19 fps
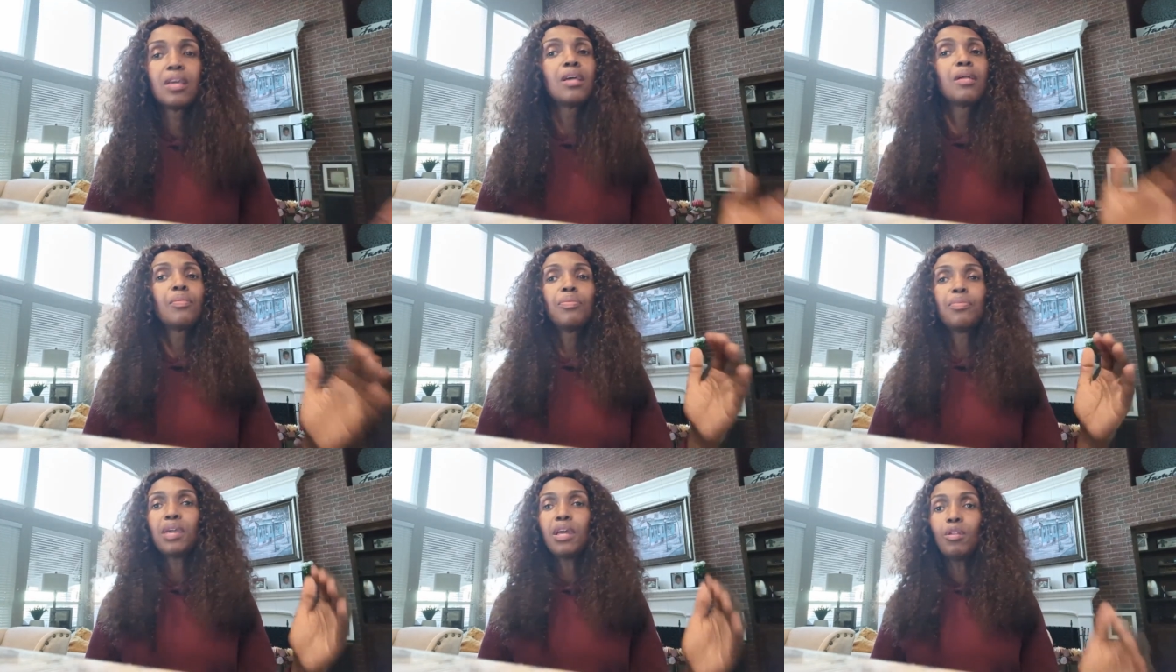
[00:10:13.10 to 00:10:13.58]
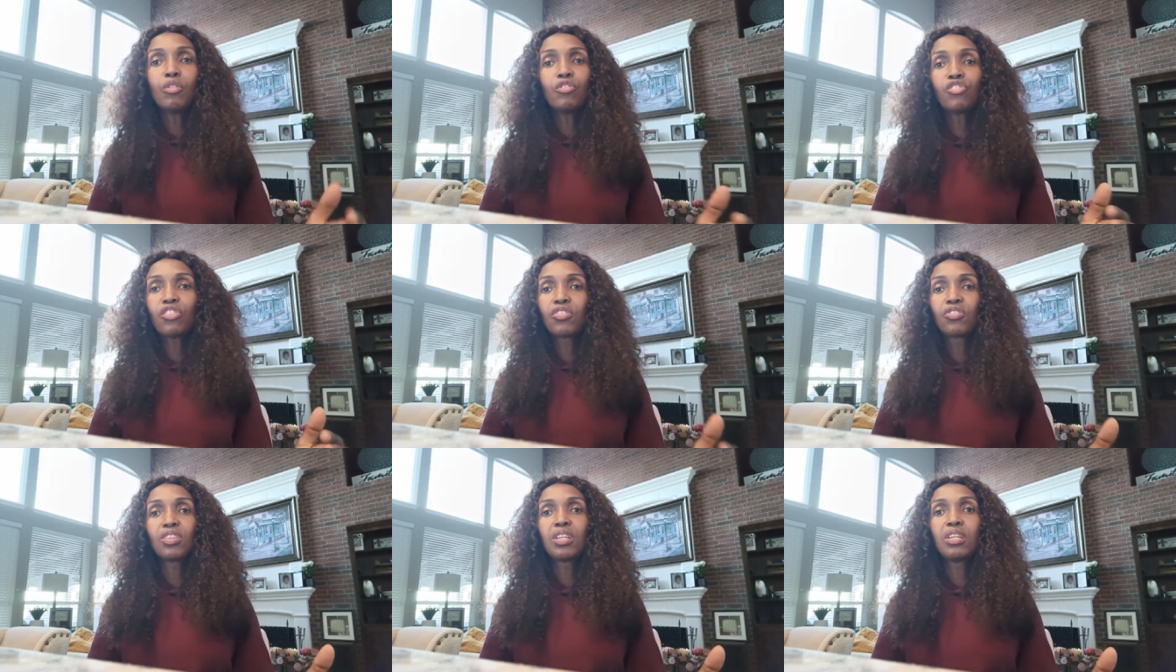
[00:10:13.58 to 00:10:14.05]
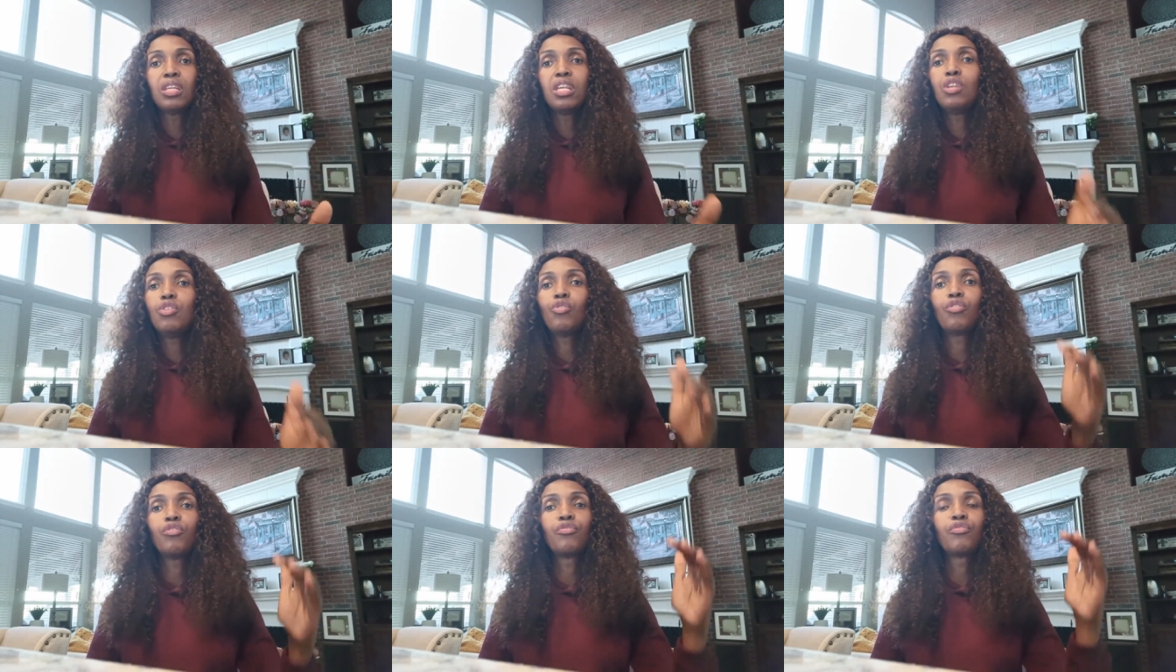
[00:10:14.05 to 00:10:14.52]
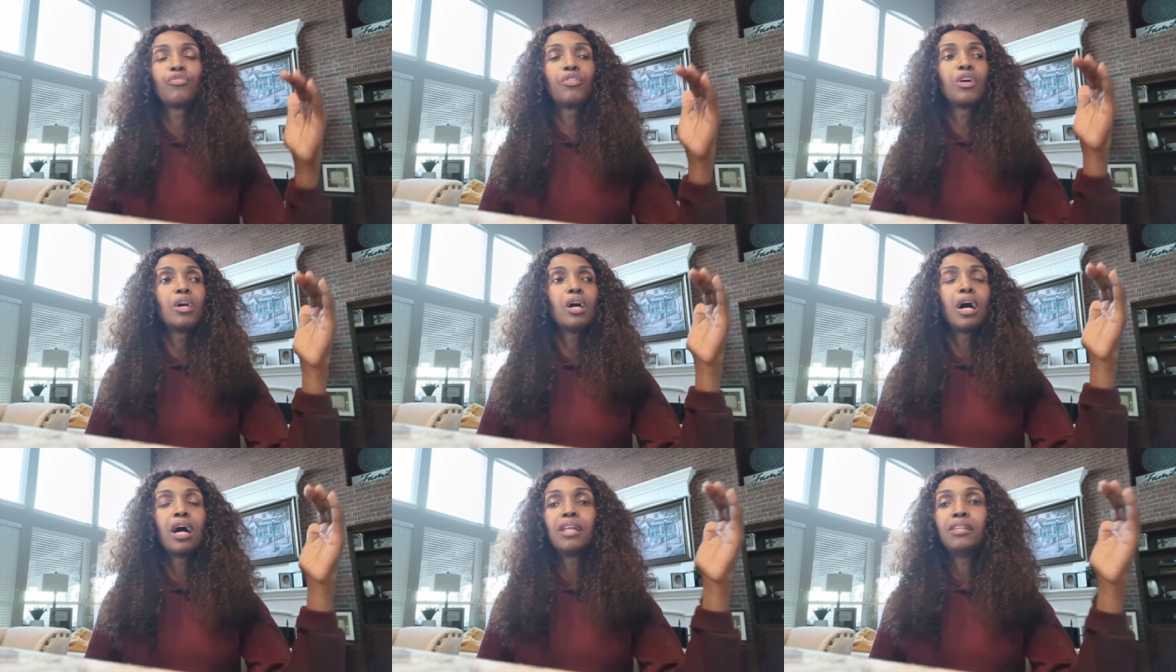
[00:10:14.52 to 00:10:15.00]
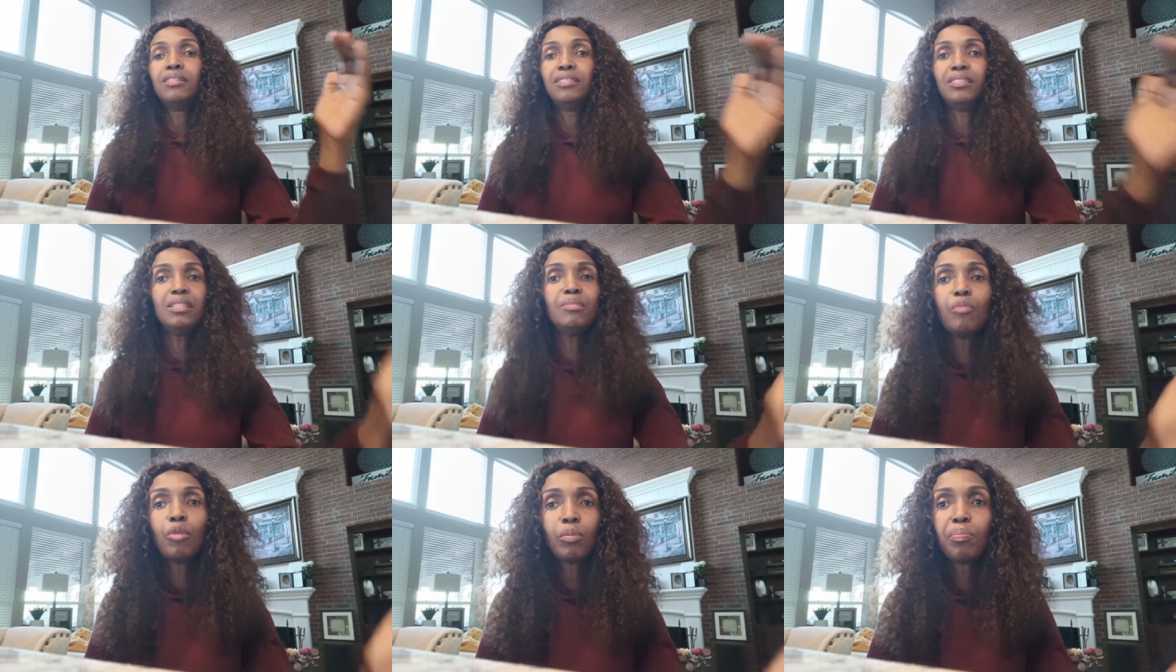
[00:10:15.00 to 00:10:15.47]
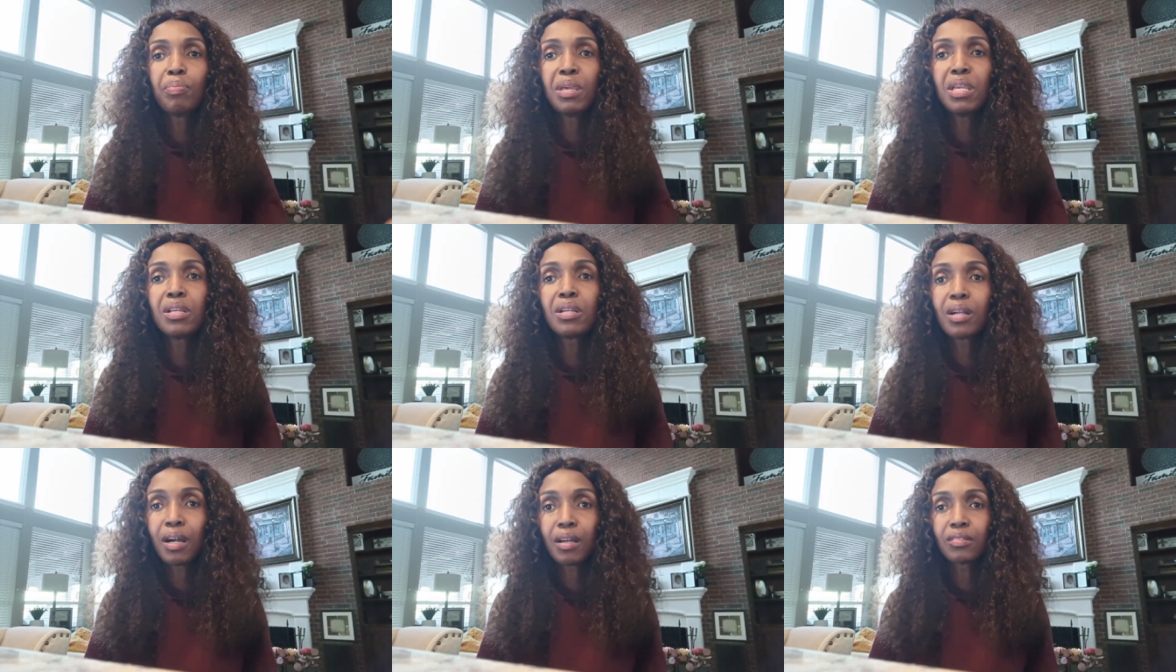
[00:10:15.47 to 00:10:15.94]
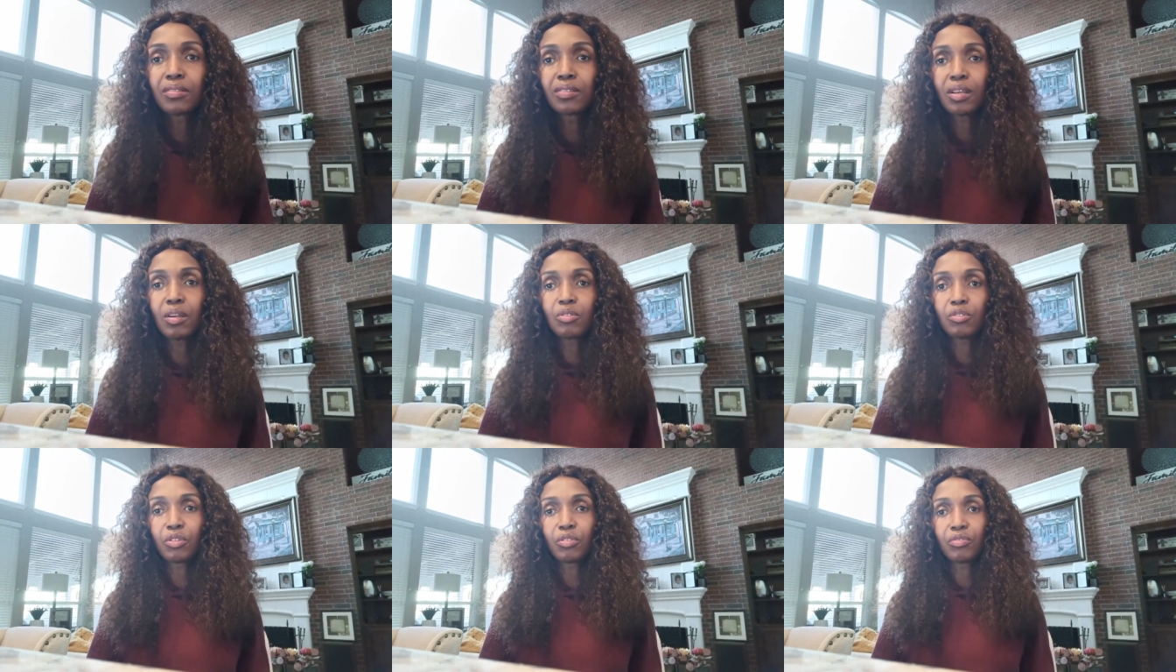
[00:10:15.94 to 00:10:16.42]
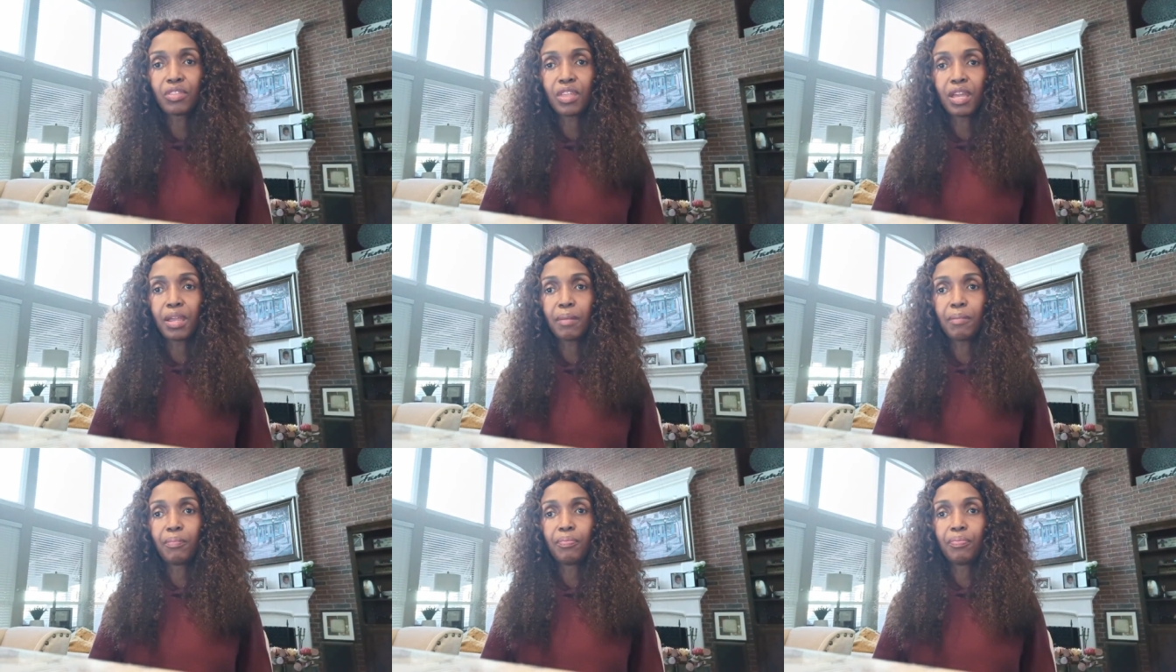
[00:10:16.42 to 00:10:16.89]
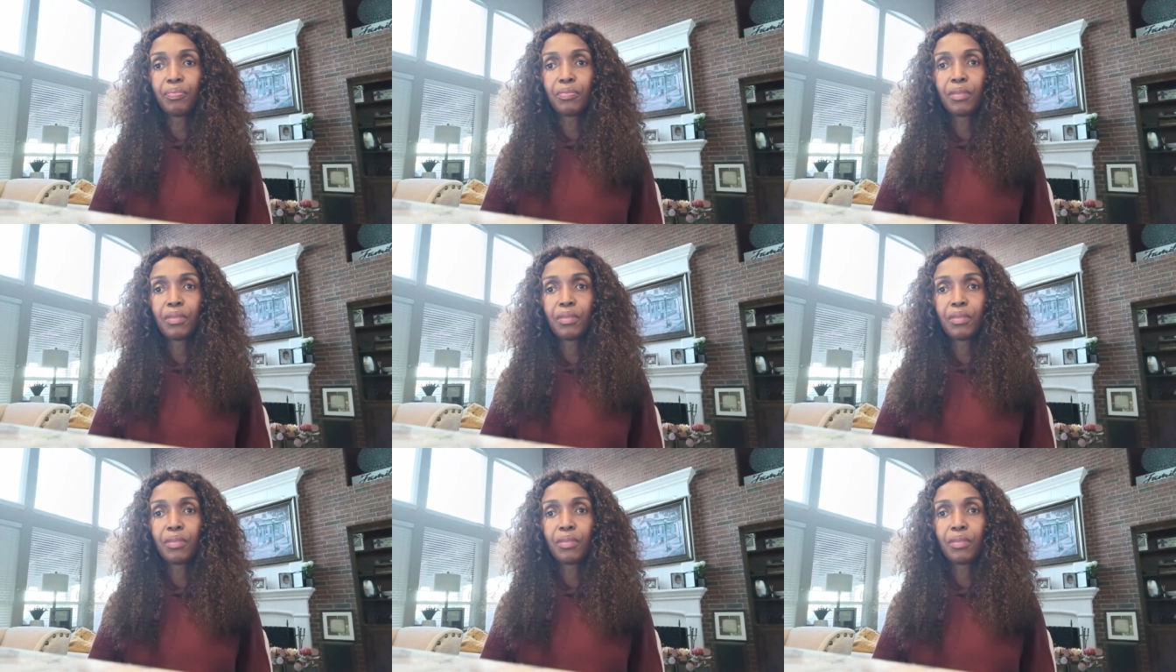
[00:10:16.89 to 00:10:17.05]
they are not just in need of a demon being cast out of them,